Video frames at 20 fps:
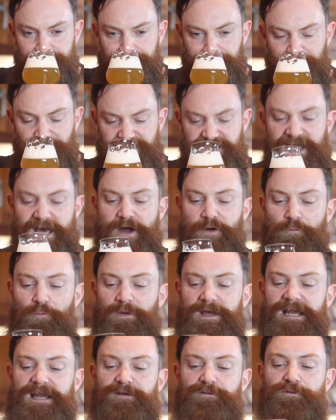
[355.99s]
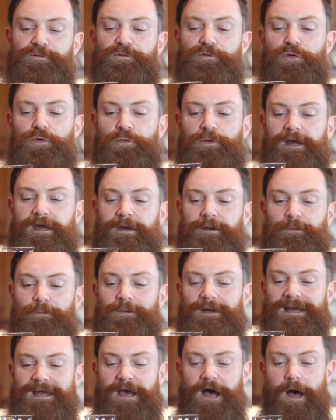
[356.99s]
but yeah, really fruity,
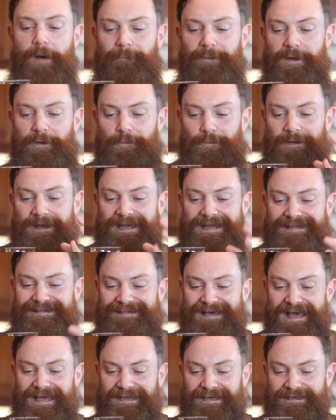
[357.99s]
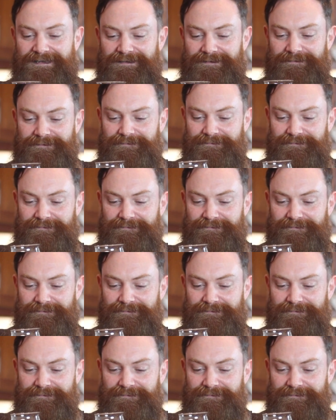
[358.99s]
really hoppy, really dank.